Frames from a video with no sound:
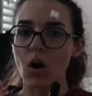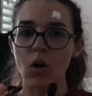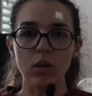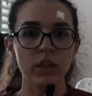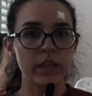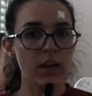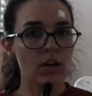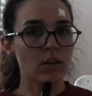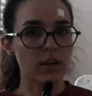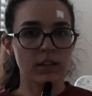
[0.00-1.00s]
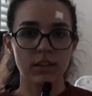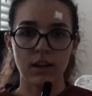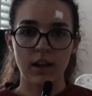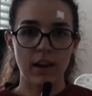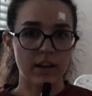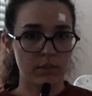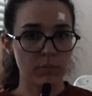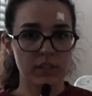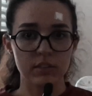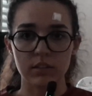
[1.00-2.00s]
all the local
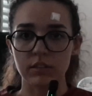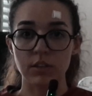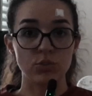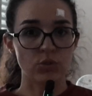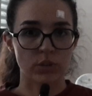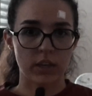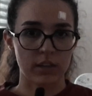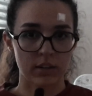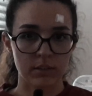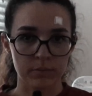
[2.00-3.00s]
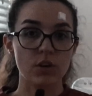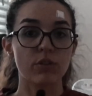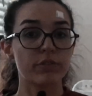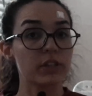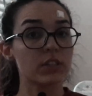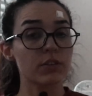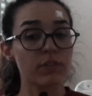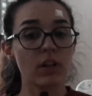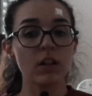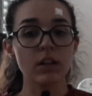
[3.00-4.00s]
alignment that you can. So first
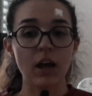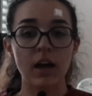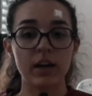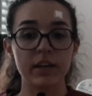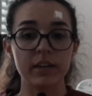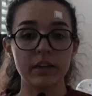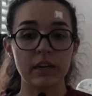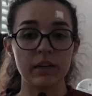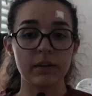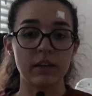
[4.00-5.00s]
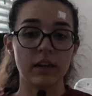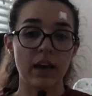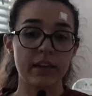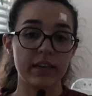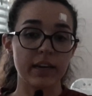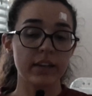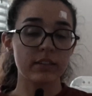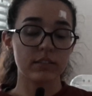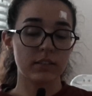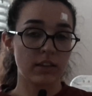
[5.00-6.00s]
of all, I
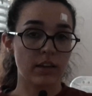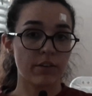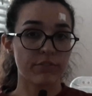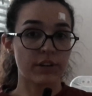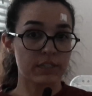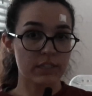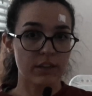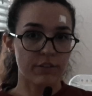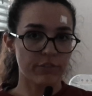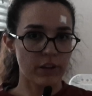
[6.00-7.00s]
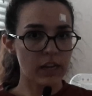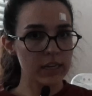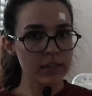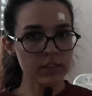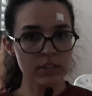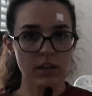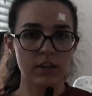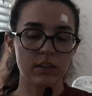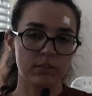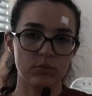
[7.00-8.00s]
get the FASTA files
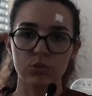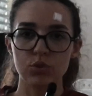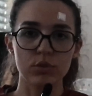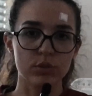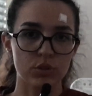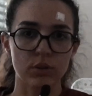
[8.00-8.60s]
in 2